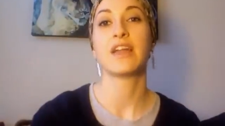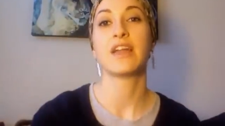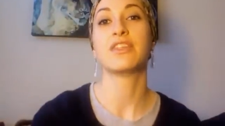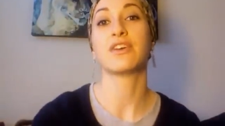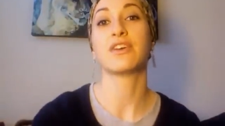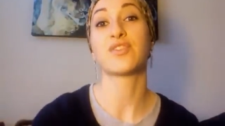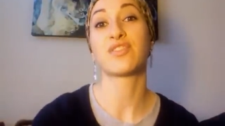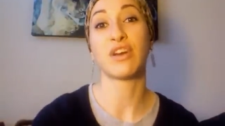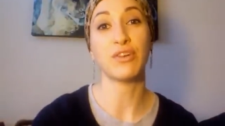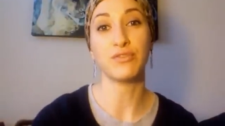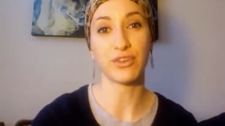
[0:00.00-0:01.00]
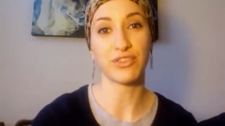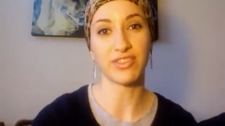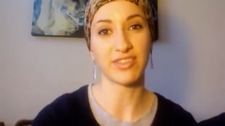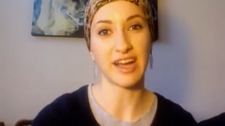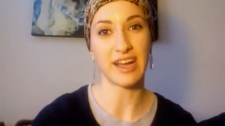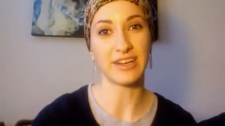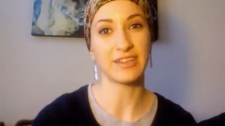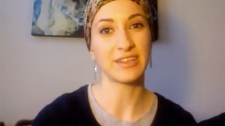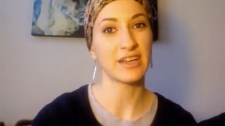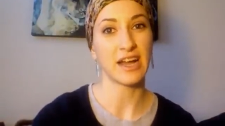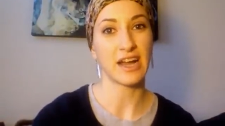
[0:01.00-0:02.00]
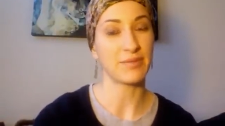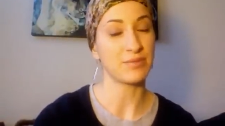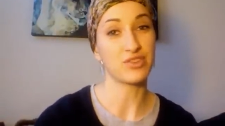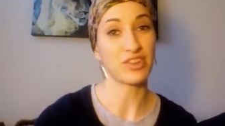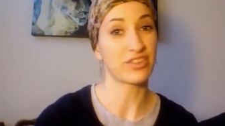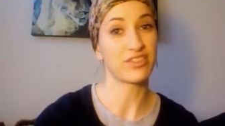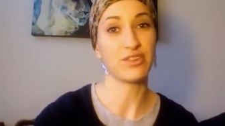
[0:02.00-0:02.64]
They are so versatile. Um, you just